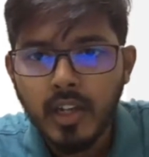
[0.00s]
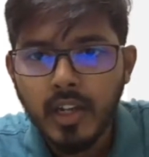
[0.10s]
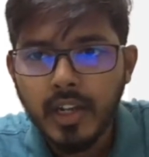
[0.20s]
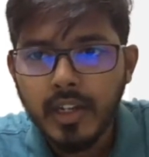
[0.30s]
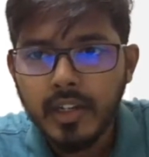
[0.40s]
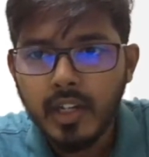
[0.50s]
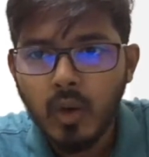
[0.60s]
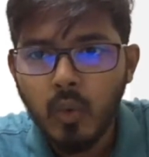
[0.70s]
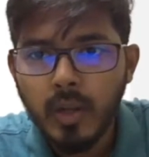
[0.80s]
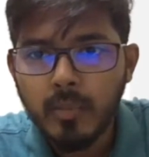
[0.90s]
and
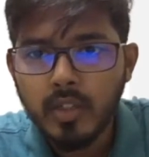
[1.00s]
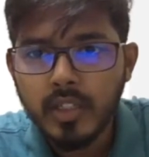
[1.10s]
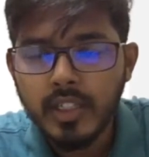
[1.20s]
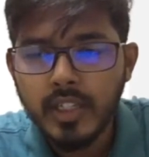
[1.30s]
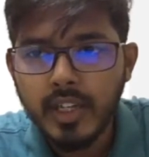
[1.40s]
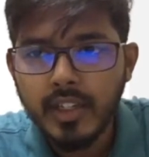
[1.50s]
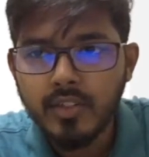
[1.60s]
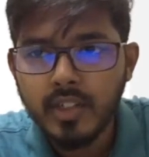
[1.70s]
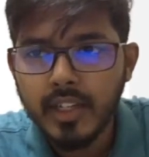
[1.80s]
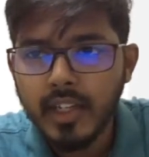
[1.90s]
now I'm
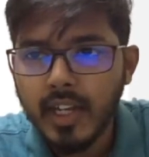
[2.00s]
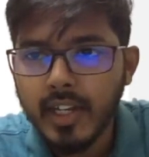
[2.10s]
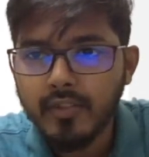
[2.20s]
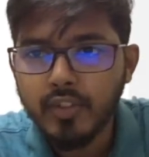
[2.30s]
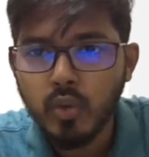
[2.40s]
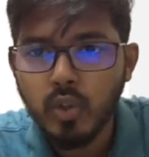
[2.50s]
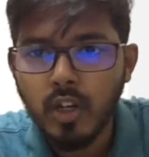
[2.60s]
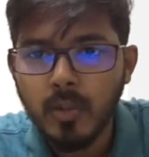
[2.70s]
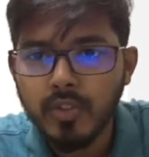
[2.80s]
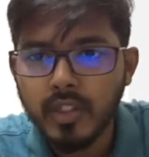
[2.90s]
rearranging, like adding few
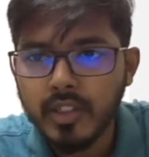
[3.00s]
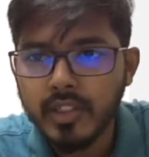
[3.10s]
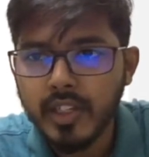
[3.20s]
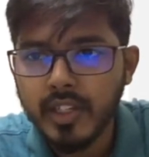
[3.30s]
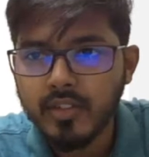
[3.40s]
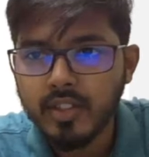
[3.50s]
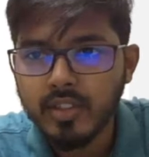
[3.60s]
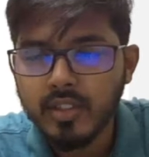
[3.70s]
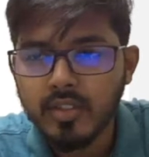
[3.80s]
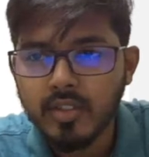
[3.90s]
columns and rearranging
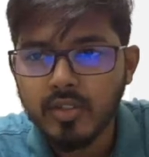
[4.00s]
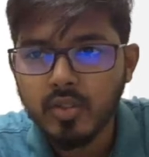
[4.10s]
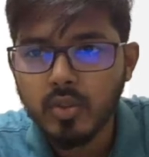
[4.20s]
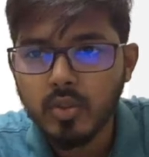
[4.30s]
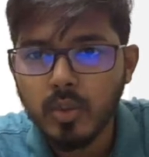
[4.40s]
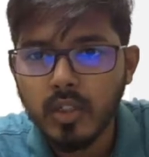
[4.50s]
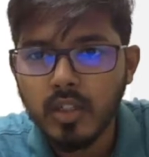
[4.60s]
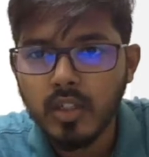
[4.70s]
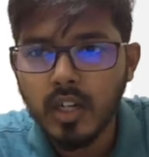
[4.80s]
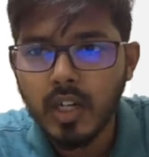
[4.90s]
this.
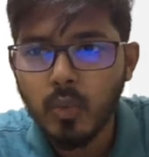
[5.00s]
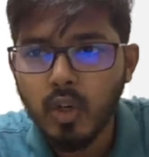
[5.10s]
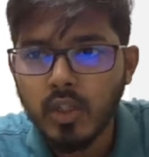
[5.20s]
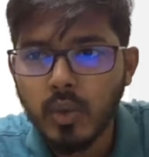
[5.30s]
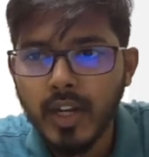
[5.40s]
So I want to add